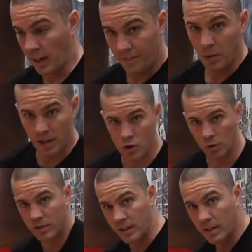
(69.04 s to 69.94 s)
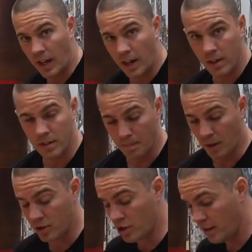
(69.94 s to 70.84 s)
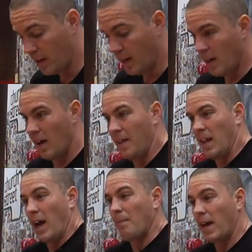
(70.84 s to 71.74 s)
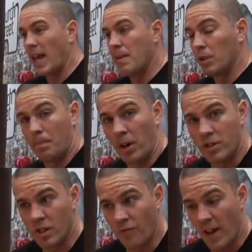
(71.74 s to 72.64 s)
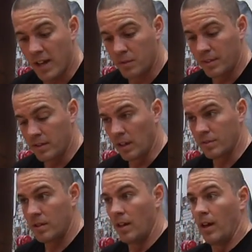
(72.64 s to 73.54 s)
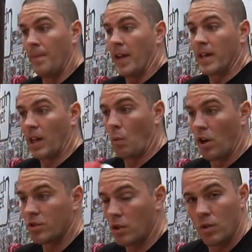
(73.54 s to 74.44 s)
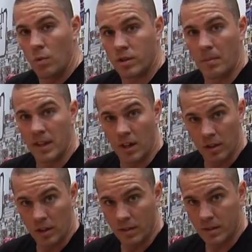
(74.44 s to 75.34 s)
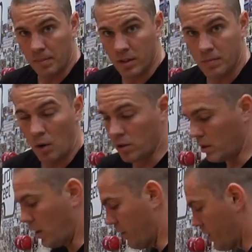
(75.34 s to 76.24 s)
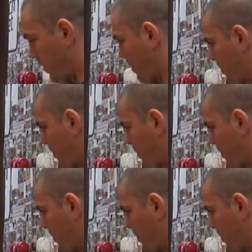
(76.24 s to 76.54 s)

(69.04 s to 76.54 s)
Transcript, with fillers: Like I feel my shoulders getting tired as I'm punching. I'm not able to punch as fast with these gloves as I was with some of the other gloves, some of the smaller gloves.